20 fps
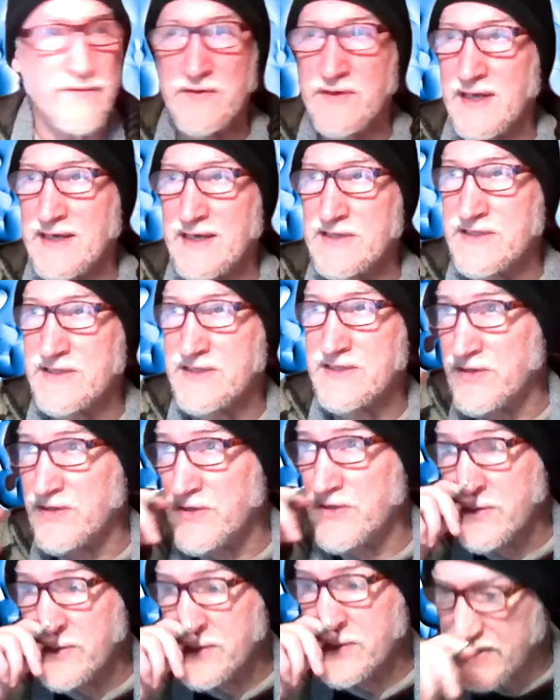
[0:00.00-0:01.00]
for next
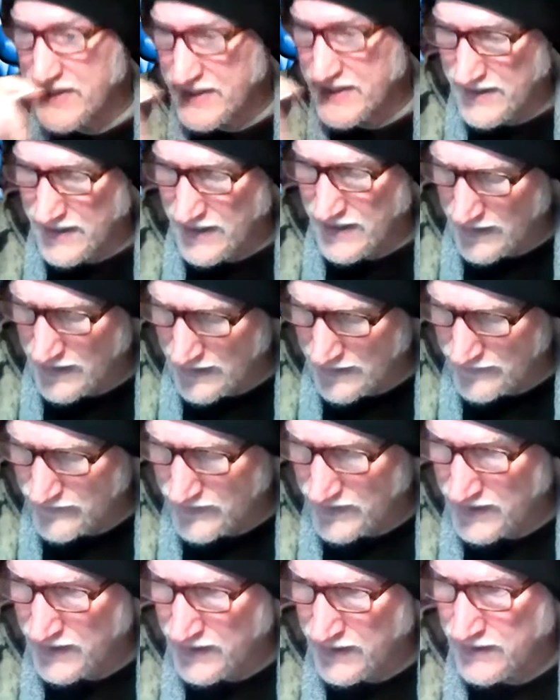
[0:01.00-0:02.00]
Thursday to have
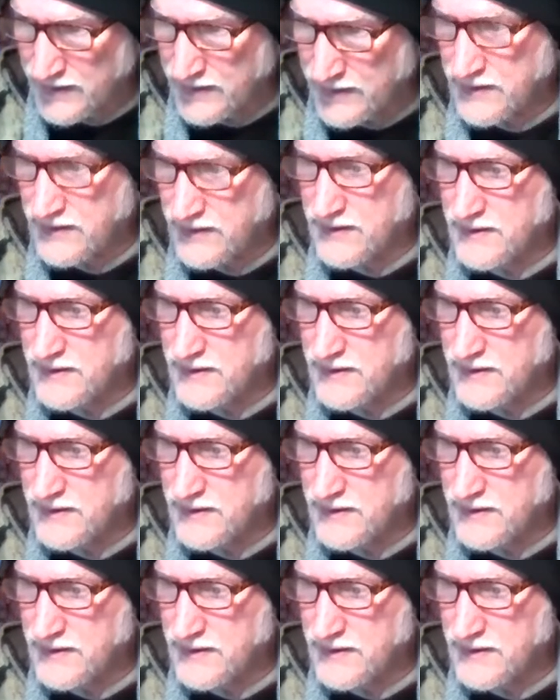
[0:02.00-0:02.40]
a